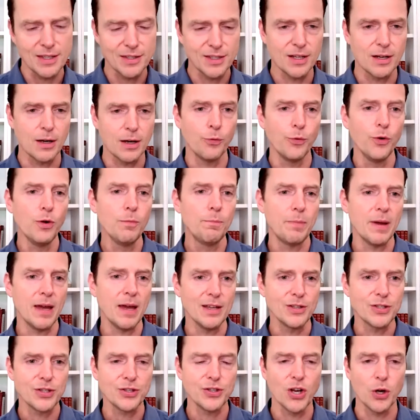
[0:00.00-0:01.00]
Is it a root
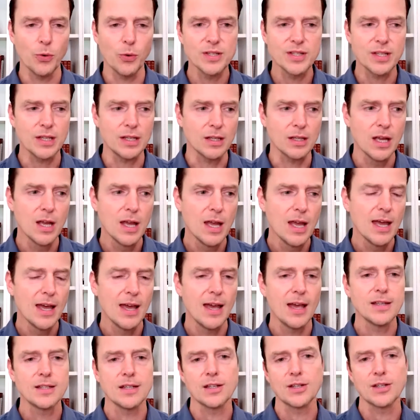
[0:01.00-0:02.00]
base? You know, is it
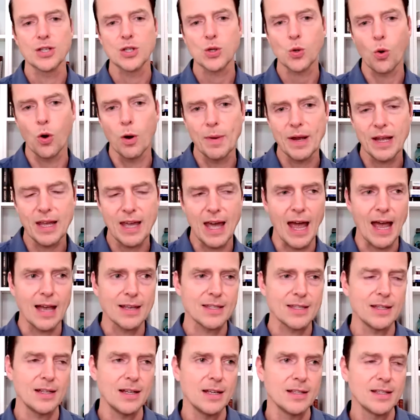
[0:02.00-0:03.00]
is it ascorbic acid?